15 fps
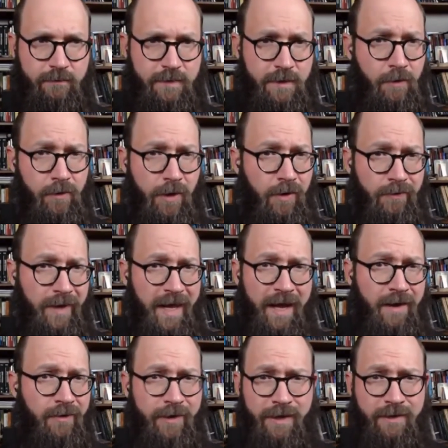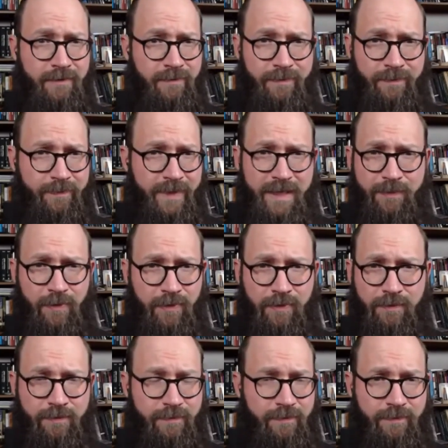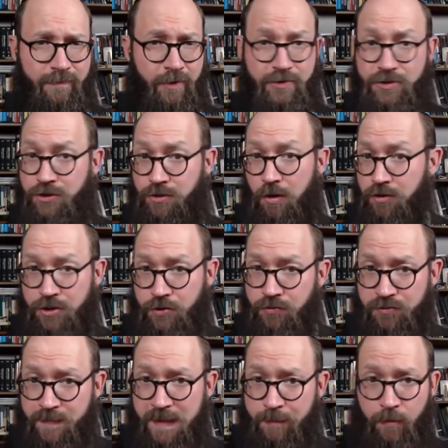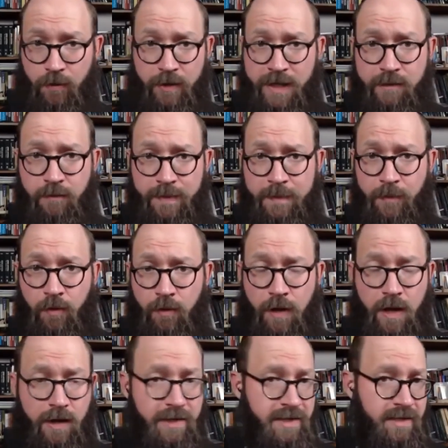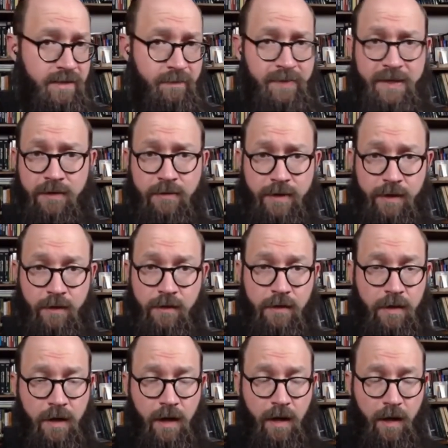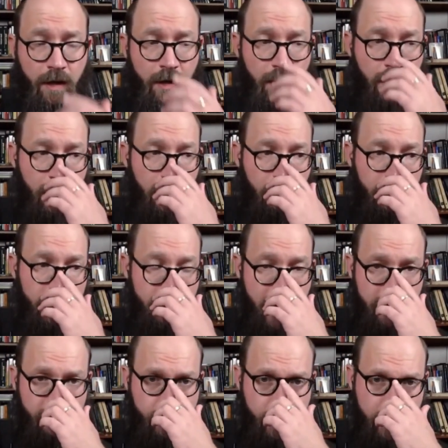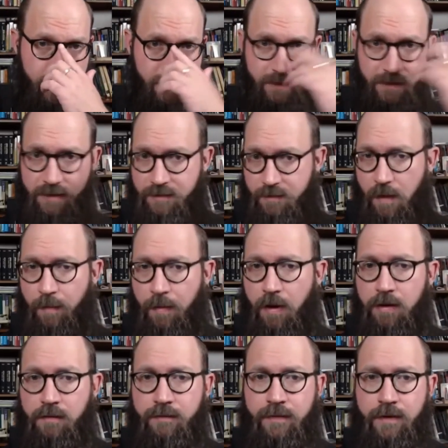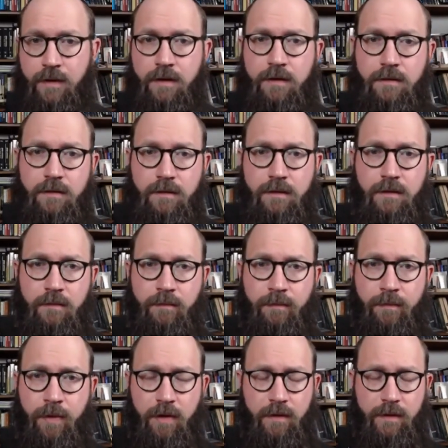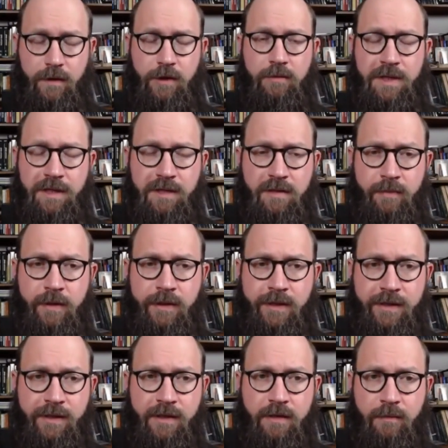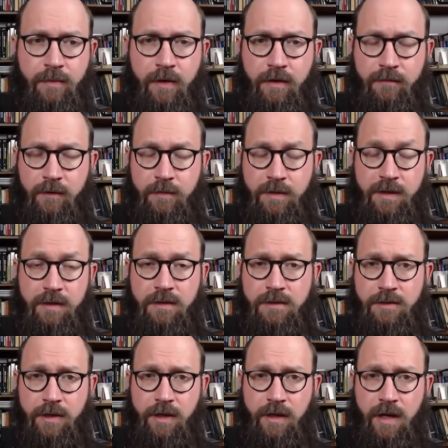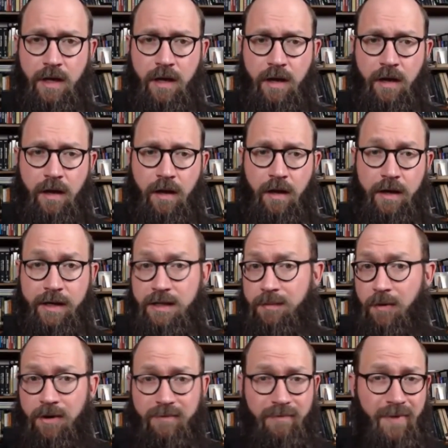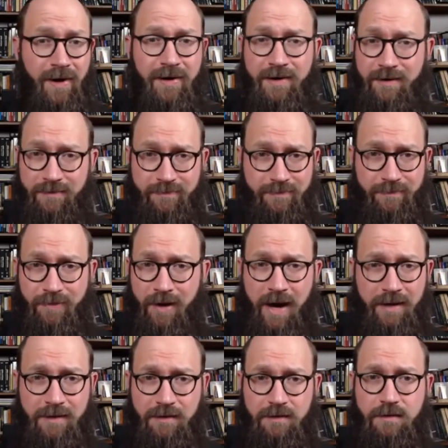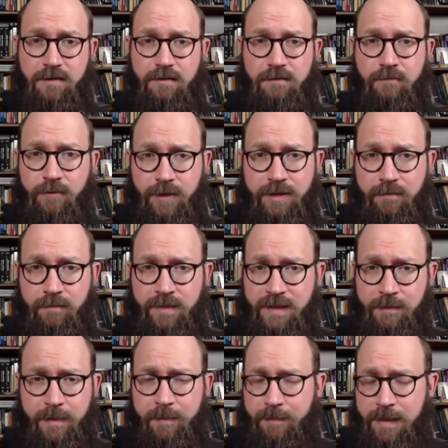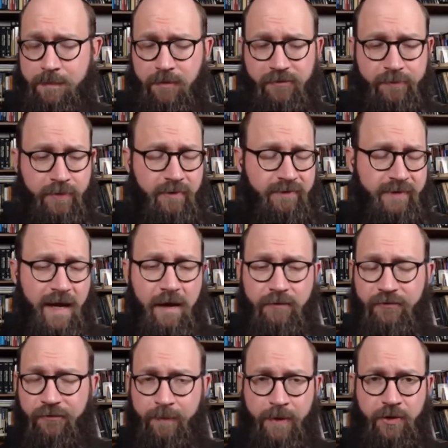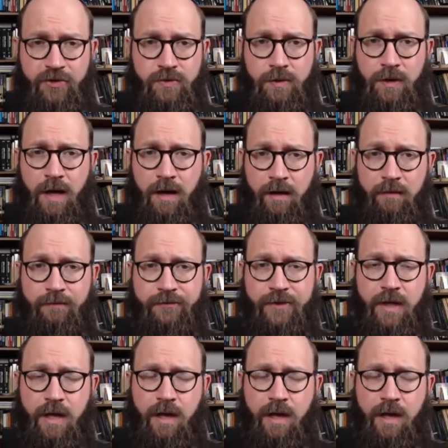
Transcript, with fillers: so-called Aryan people or, or Jewish people or any people superior. Uh, it matters because it's a part of the a part of the human experience and a part of human history, uh, and it's a part of modern practice, really, people's profound spiritual lives.